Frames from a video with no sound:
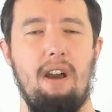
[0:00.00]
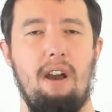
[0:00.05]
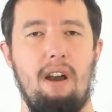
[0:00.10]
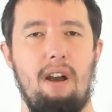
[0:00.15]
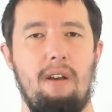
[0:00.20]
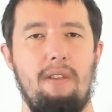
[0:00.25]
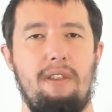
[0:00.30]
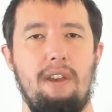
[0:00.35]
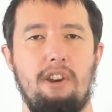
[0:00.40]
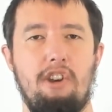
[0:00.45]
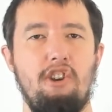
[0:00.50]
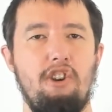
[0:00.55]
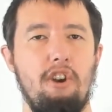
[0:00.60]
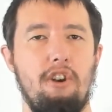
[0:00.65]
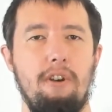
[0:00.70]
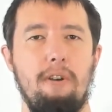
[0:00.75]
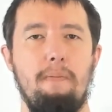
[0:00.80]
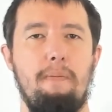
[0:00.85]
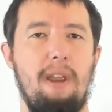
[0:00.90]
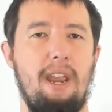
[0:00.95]
There
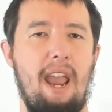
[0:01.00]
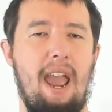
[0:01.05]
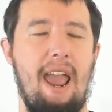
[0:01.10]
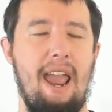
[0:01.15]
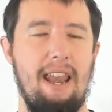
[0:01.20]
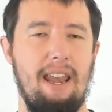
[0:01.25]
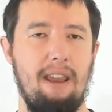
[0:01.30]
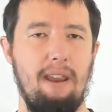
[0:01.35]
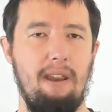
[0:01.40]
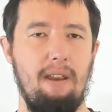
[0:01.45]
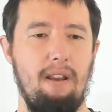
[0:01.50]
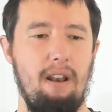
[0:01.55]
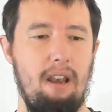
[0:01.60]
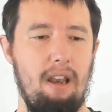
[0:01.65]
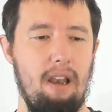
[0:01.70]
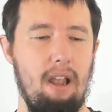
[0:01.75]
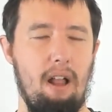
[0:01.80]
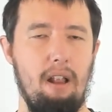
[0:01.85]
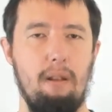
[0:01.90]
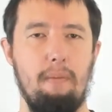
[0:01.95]
shouldn't be any
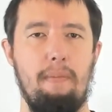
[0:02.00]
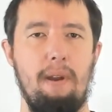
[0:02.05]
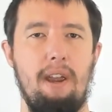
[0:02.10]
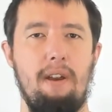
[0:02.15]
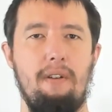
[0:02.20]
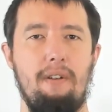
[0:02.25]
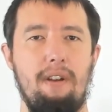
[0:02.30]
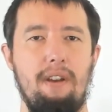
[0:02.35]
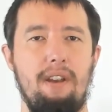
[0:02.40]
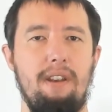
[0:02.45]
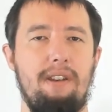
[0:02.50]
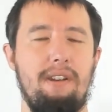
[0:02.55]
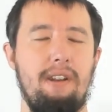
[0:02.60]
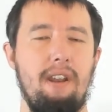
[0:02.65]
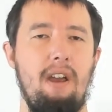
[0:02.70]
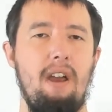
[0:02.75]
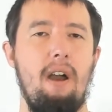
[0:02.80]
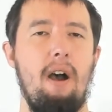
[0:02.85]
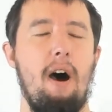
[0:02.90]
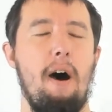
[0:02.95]
lull periods,
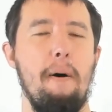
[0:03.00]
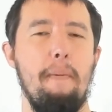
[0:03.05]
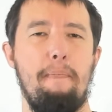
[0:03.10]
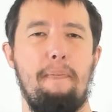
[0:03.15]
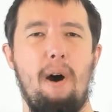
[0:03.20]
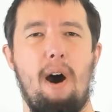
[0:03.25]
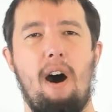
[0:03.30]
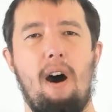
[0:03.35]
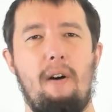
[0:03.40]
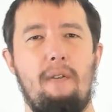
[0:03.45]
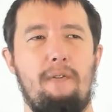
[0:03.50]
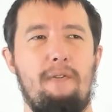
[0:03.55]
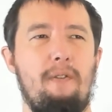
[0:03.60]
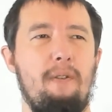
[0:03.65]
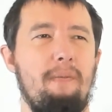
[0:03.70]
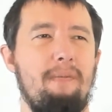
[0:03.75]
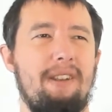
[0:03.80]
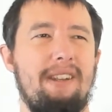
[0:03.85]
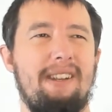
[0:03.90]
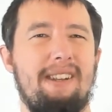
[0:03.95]
apart
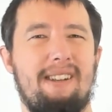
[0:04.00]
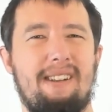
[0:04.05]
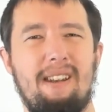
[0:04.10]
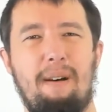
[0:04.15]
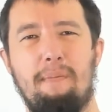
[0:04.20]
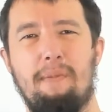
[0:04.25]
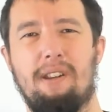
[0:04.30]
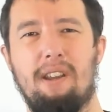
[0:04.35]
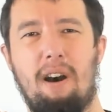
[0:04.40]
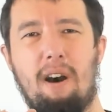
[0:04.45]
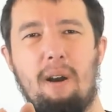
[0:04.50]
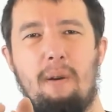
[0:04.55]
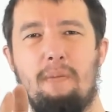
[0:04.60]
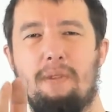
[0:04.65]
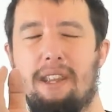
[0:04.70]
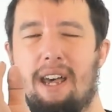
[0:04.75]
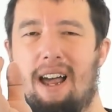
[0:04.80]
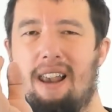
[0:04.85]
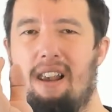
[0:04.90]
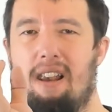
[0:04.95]
from sometimes
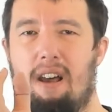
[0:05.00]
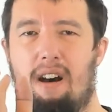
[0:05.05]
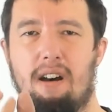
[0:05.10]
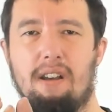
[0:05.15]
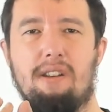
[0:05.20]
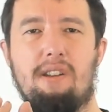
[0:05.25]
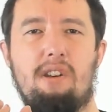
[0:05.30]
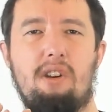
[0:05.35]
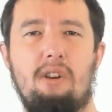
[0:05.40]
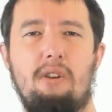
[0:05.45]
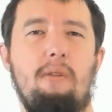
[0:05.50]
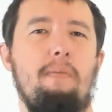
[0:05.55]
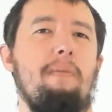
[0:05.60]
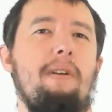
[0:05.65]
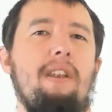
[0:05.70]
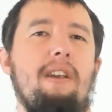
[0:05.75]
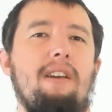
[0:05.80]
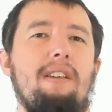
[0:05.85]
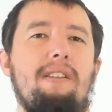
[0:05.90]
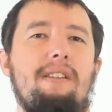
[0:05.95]
that last 2
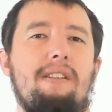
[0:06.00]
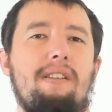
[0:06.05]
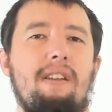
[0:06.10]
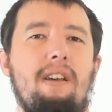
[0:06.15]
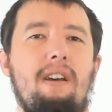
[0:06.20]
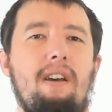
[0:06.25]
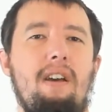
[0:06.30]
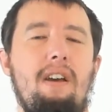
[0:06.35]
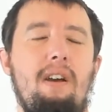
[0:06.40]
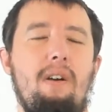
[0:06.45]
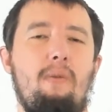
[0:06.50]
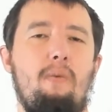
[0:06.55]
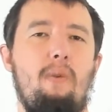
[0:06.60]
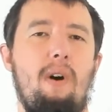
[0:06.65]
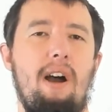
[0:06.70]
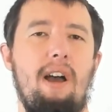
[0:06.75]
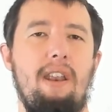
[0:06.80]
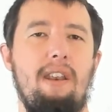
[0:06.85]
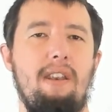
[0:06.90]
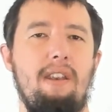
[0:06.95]
minutes
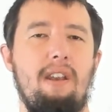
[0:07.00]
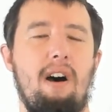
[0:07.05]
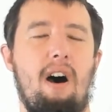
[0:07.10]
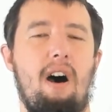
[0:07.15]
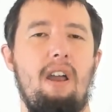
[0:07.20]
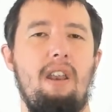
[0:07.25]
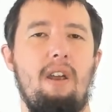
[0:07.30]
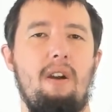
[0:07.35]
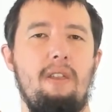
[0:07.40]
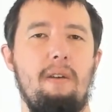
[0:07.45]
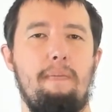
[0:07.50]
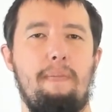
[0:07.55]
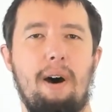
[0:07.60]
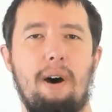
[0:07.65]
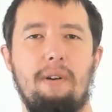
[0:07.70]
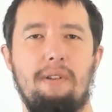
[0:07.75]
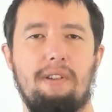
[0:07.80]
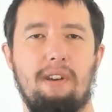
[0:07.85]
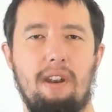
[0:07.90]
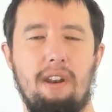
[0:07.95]
when I know the
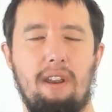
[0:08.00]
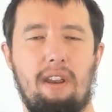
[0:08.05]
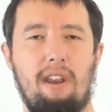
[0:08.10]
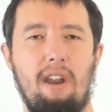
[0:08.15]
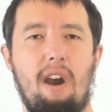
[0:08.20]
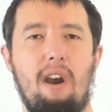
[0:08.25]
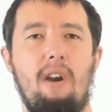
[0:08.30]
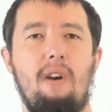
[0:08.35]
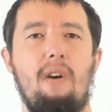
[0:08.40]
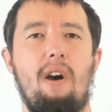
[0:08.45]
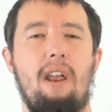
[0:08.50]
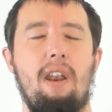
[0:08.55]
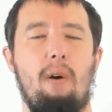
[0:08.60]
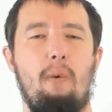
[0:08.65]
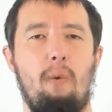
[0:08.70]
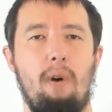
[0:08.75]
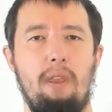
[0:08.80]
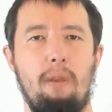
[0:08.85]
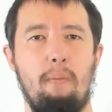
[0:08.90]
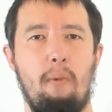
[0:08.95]
bell's going to go and I
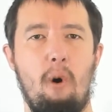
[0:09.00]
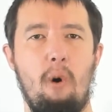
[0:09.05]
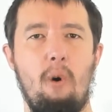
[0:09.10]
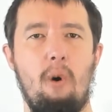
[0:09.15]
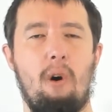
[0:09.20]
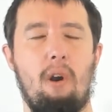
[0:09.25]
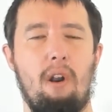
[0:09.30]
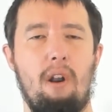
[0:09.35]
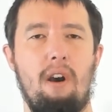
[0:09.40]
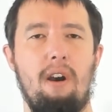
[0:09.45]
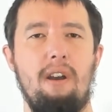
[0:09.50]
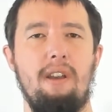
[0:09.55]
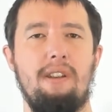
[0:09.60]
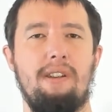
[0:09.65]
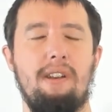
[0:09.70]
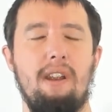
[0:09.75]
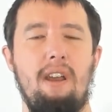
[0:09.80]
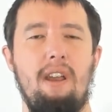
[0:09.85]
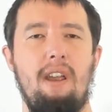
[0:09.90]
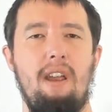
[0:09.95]
want them
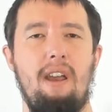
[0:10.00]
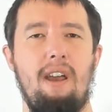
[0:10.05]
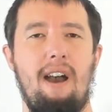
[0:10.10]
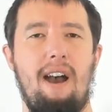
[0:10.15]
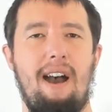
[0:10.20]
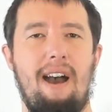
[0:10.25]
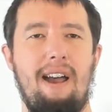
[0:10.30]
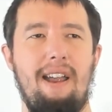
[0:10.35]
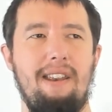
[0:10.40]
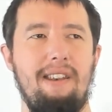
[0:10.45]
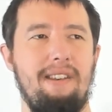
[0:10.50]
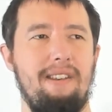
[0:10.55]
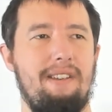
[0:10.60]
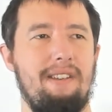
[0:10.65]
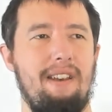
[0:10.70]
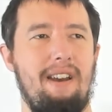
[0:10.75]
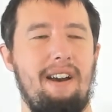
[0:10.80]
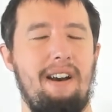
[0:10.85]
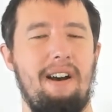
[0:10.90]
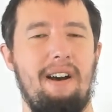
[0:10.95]
organised, and
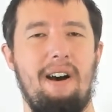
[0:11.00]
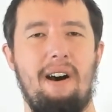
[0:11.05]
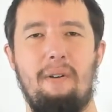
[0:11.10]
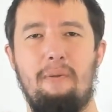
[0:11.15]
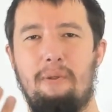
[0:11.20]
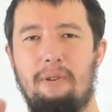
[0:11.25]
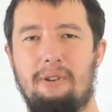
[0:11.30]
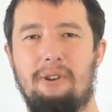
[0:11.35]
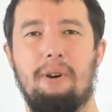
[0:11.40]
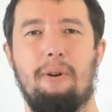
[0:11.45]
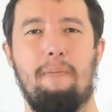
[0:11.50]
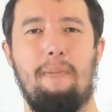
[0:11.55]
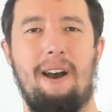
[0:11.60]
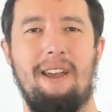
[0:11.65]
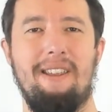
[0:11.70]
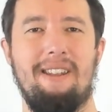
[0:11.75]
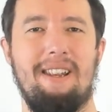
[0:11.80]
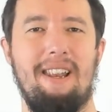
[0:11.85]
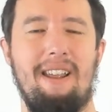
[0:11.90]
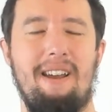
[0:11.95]
I will talk
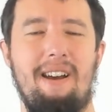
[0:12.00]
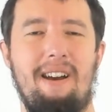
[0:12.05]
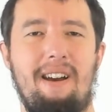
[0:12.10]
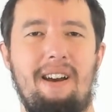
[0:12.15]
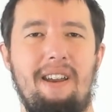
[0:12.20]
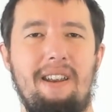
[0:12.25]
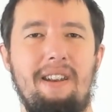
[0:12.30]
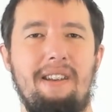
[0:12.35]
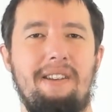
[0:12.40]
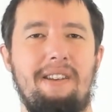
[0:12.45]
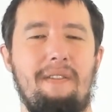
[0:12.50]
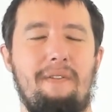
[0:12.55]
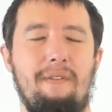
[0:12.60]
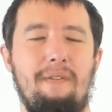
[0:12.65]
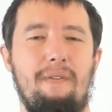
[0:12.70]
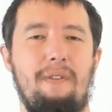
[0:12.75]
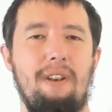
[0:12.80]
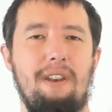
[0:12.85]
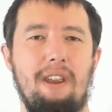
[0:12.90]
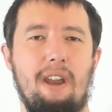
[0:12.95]
about this in a different
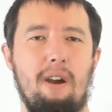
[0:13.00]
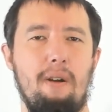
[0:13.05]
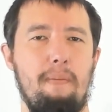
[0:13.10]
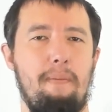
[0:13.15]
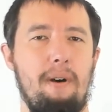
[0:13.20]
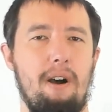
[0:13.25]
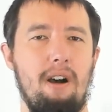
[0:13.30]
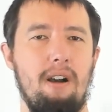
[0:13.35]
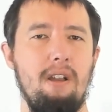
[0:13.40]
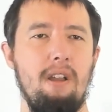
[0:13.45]
video, but